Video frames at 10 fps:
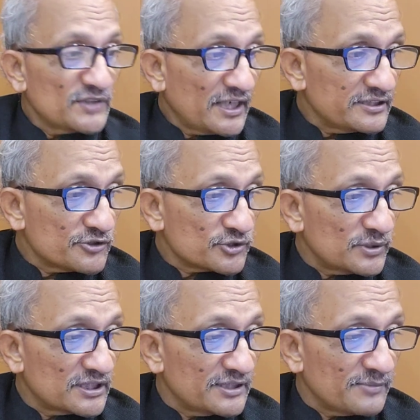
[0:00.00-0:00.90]
that
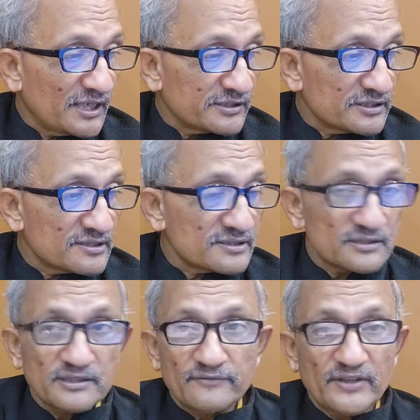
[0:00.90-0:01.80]
surely
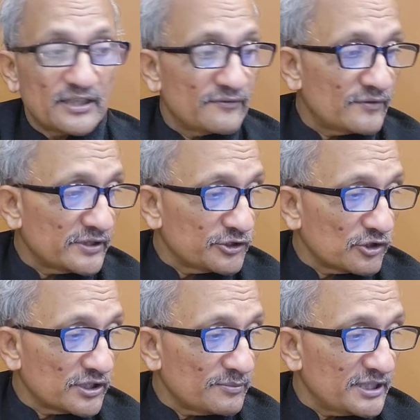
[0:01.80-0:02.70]
matters in
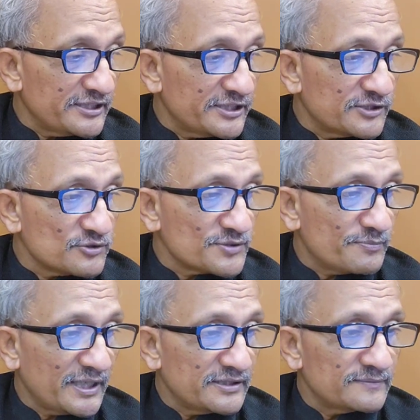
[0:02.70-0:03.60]
your ability to
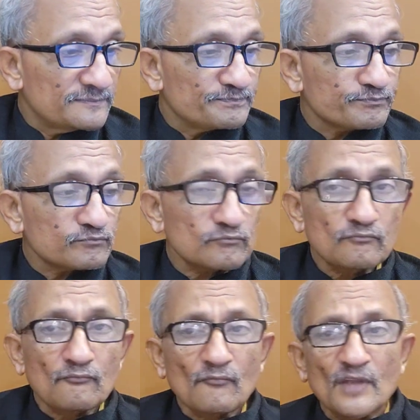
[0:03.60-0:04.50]
spend.
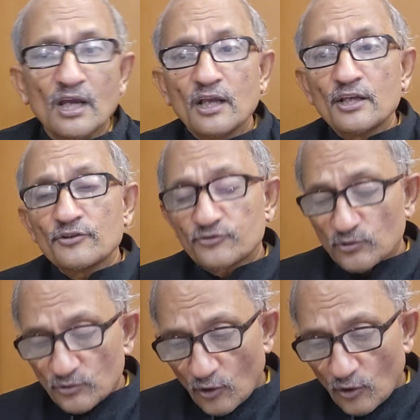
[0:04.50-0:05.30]
So